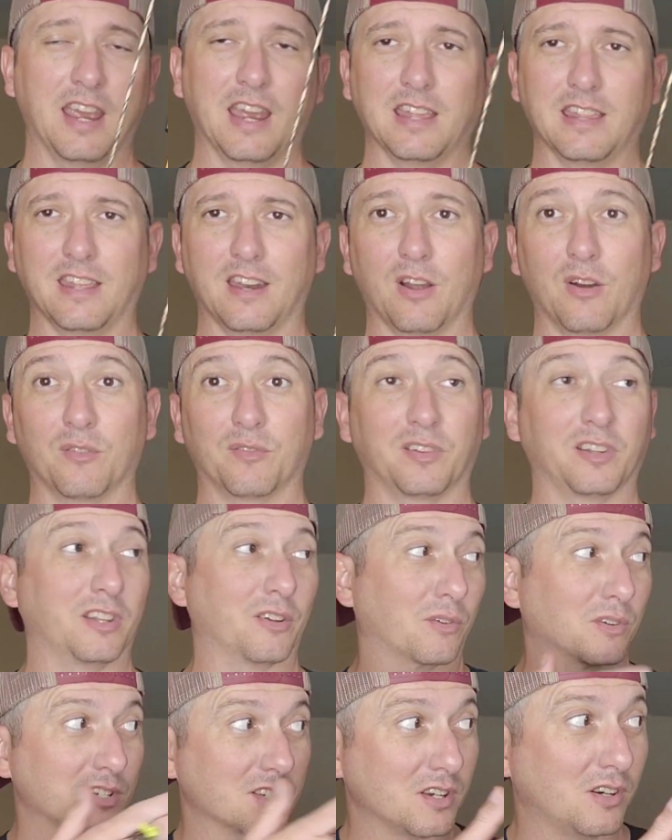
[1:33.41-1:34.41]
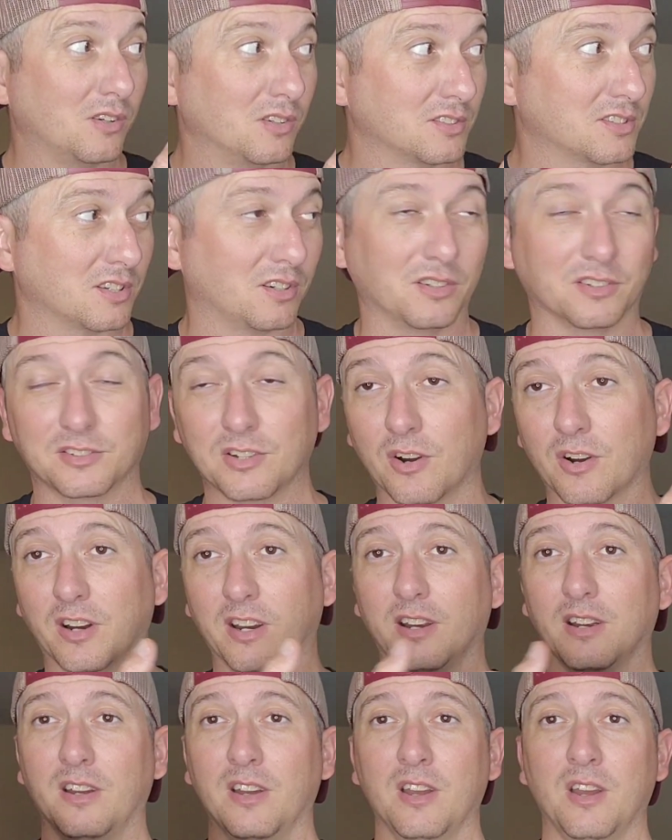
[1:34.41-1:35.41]
and then hopefully the results on
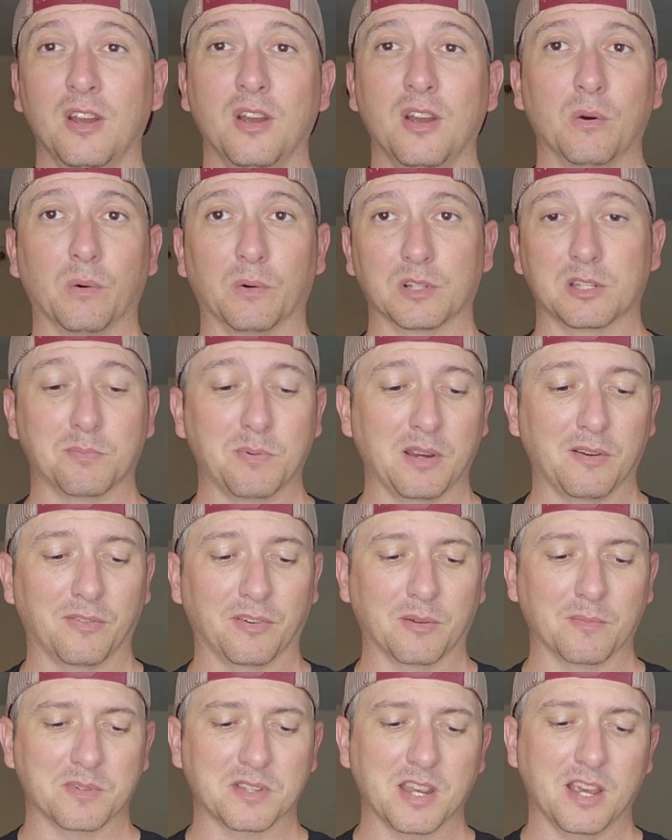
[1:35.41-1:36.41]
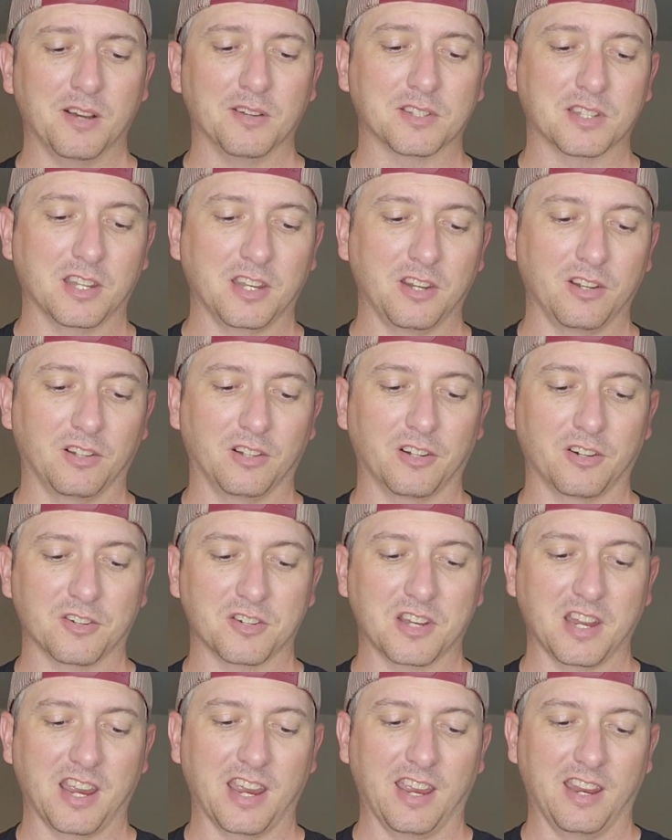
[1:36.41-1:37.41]
target will speak for themselves, and then you'll
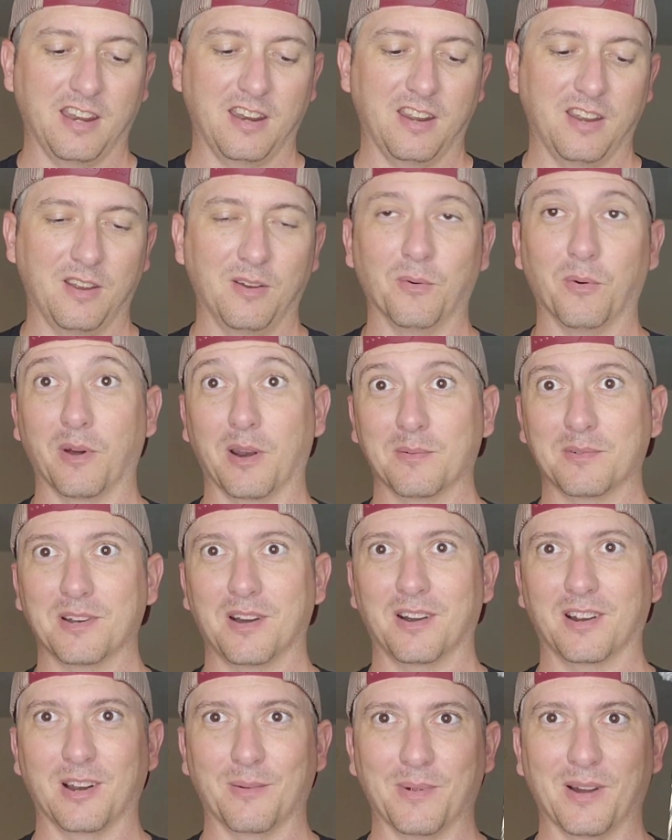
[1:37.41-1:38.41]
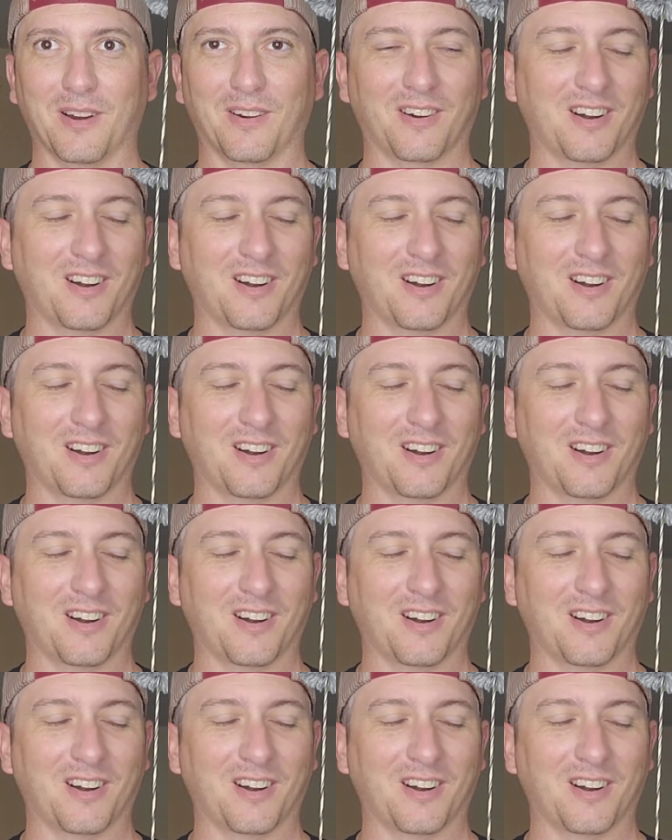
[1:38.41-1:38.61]
understand what I'm talking about.